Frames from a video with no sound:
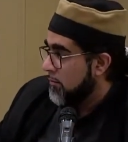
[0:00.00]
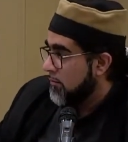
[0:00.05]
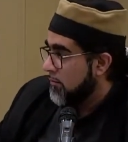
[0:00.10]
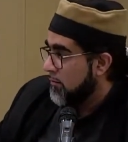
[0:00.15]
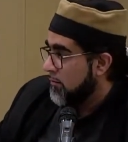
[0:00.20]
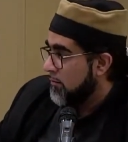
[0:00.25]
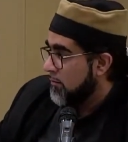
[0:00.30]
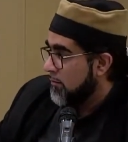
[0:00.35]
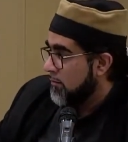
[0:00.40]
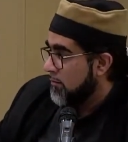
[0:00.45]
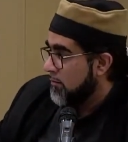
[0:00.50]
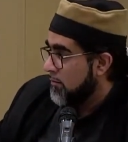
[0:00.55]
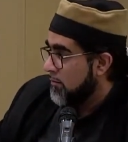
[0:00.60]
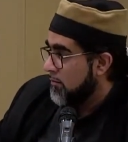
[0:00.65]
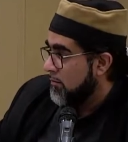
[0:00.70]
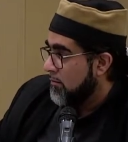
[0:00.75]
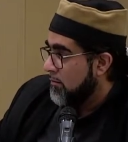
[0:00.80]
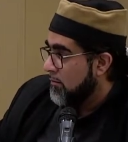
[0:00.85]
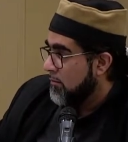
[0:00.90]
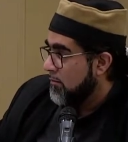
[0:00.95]

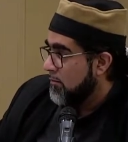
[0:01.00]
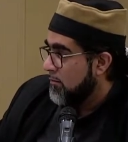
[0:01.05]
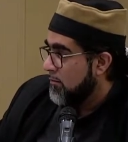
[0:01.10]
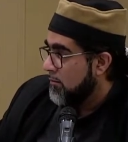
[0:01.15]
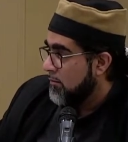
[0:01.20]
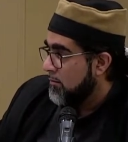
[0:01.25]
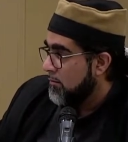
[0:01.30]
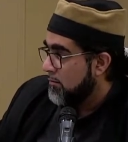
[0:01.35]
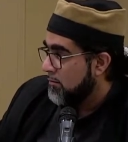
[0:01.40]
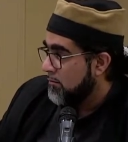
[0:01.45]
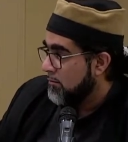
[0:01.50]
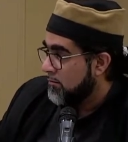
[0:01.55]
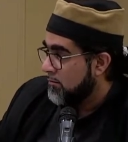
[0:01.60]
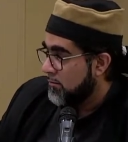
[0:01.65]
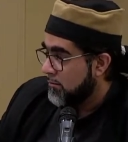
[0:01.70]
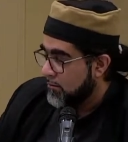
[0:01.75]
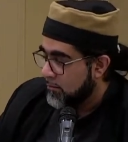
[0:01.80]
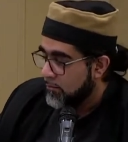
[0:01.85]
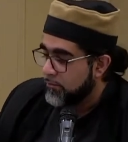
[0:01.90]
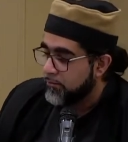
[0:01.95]

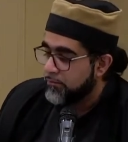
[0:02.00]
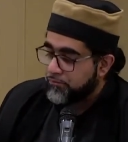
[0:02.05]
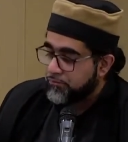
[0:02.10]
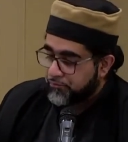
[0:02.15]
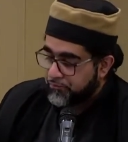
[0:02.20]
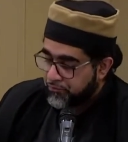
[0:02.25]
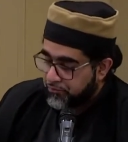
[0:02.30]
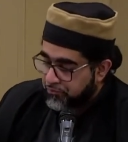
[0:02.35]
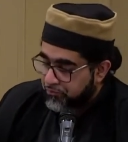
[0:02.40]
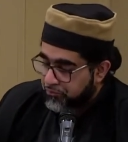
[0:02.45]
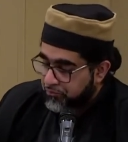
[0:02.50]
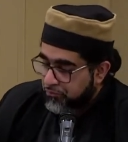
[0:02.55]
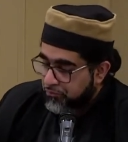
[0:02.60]
Nobody speaks.